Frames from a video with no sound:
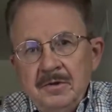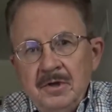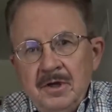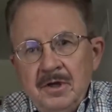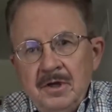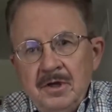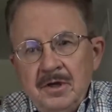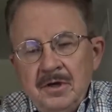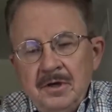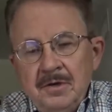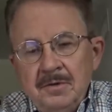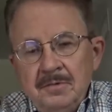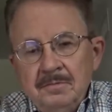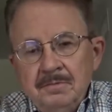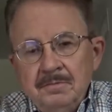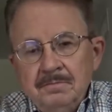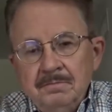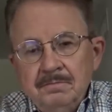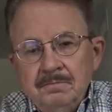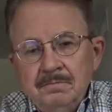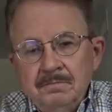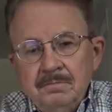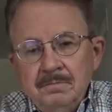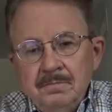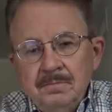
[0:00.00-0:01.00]

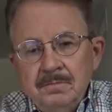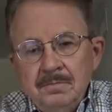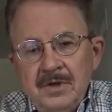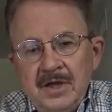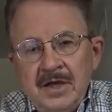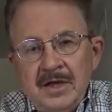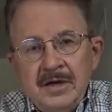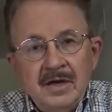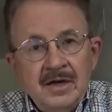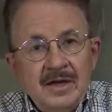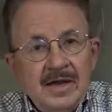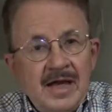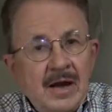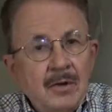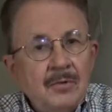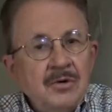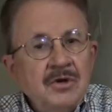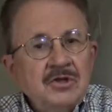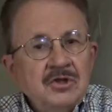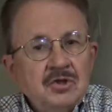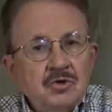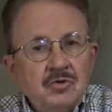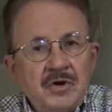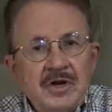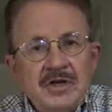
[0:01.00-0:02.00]
and allow
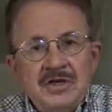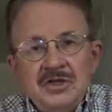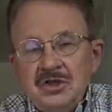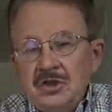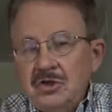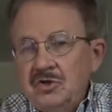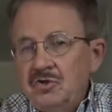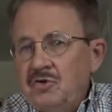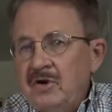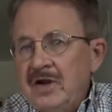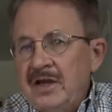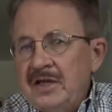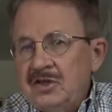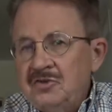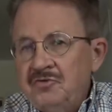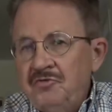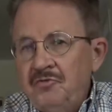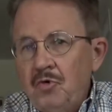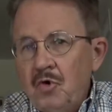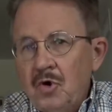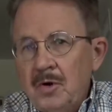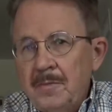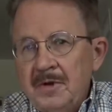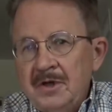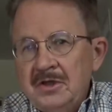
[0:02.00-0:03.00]
His grace to
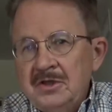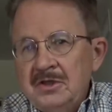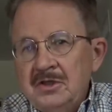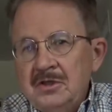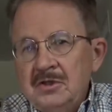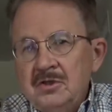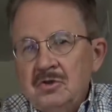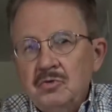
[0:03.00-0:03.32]
transform us,